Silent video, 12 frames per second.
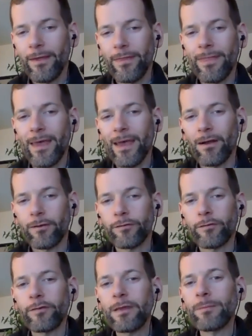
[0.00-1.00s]
that are
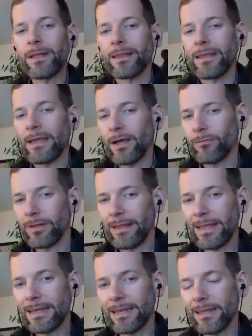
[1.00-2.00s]
seemingly
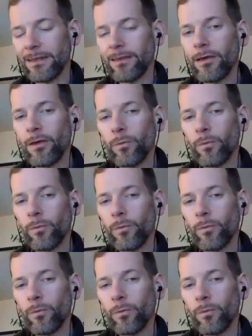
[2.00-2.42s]
unrelated